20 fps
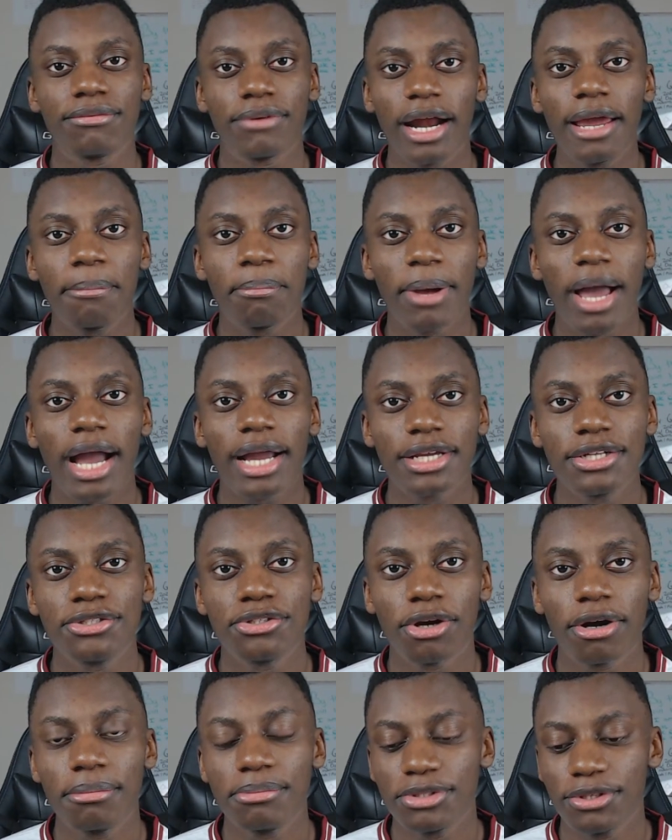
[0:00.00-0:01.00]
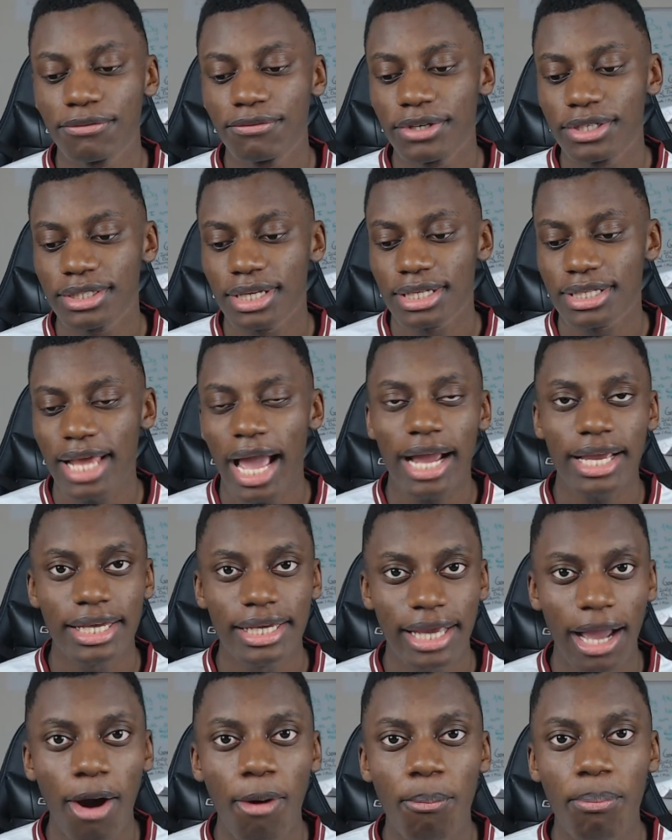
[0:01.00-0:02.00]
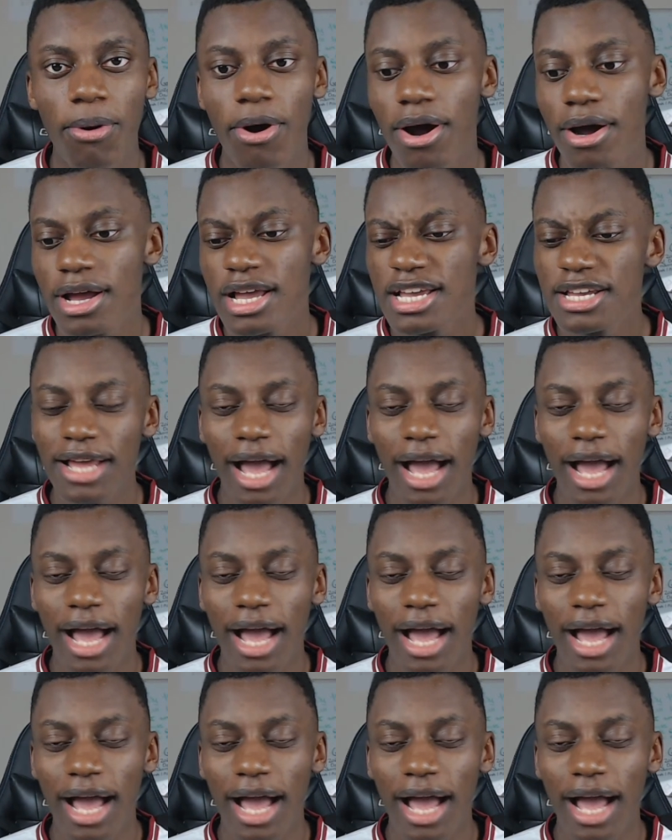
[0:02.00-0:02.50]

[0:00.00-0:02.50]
right back in terms of his attacking output.